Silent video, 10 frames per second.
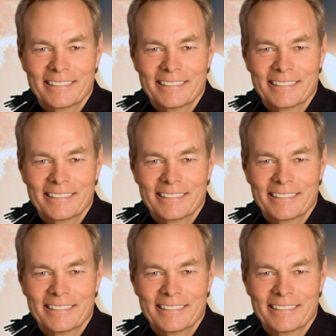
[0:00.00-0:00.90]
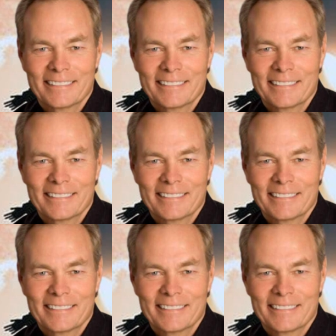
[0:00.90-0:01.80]

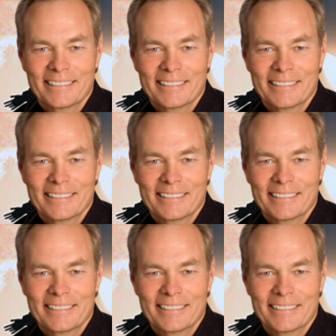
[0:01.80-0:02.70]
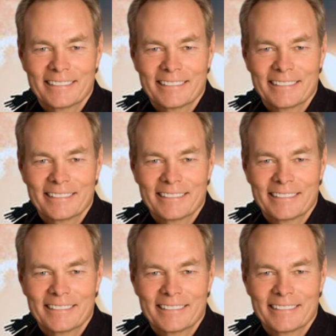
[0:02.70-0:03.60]

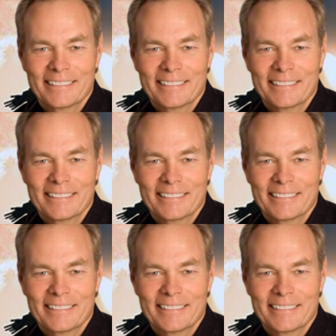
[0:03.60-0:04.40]
[no speech]